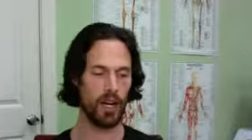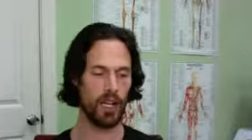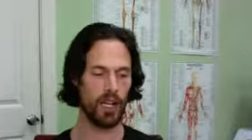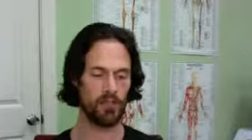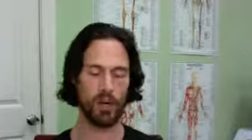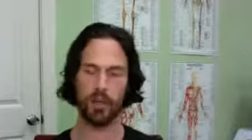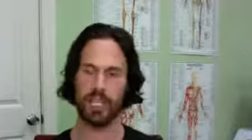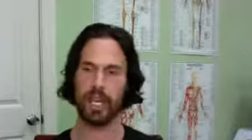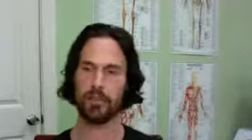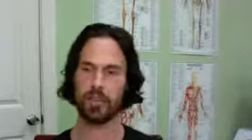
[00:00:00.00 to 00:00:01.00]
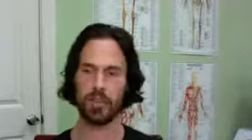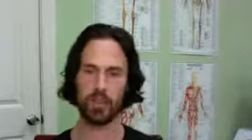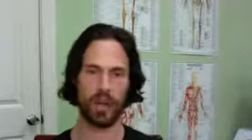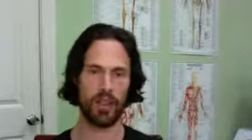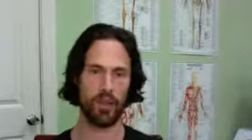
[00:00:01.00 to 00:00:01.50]
if someone came to
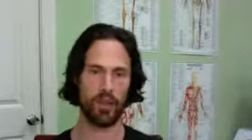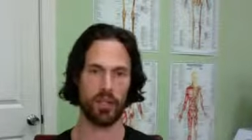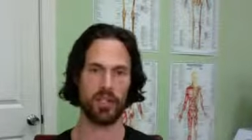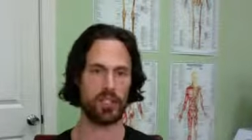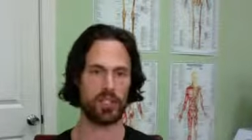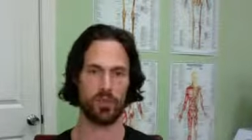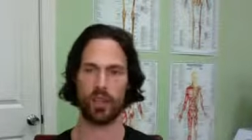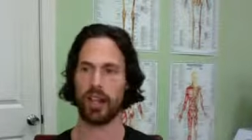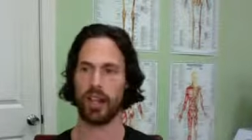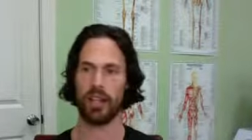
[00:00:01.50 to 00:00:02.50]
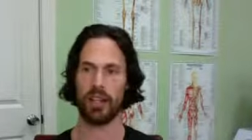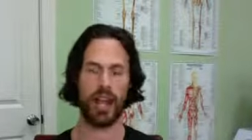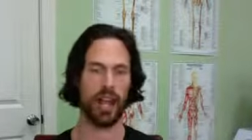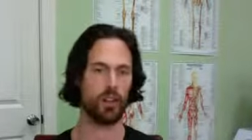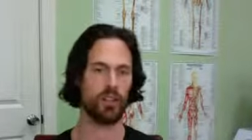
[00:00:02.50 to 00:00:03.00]
you and they were in disarray and they
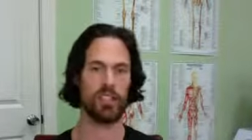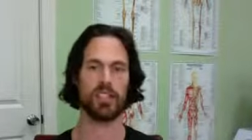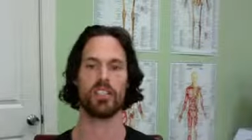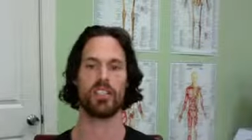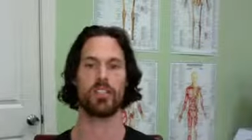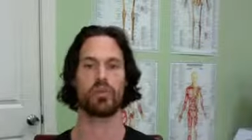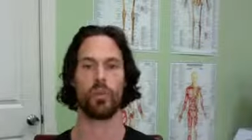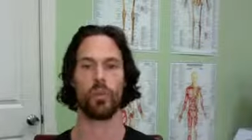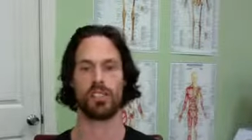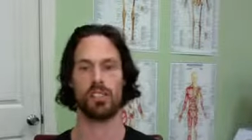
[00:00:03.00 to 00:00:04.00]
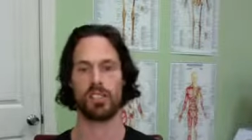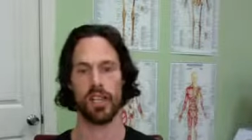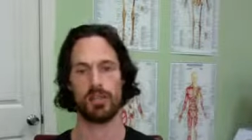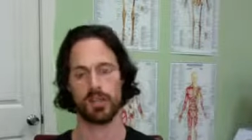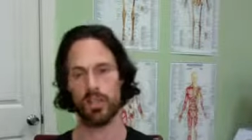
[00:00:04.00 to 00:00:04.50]
had all these issues, what's the
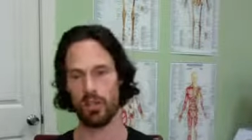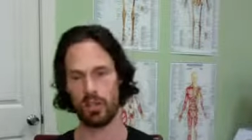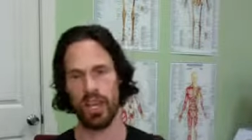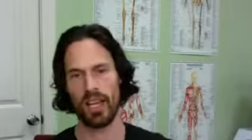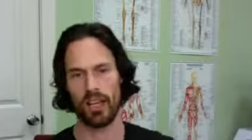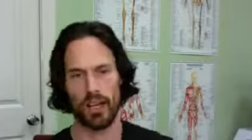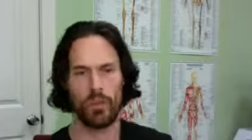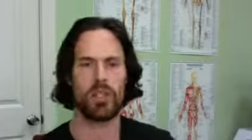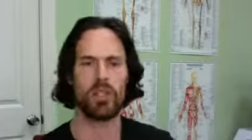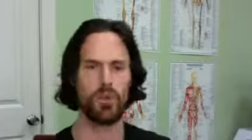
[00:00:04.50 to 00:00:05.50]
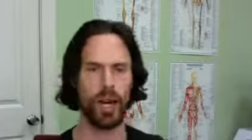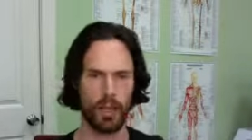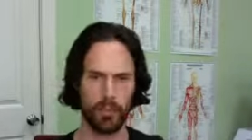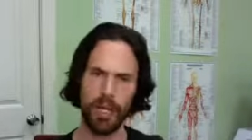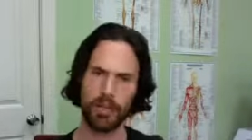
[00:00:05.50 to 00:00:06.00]
steps that you take? Like, what do you
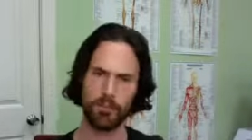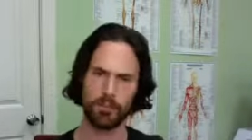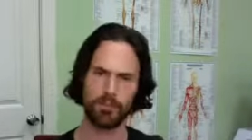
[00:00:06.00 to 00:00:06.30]
recommend?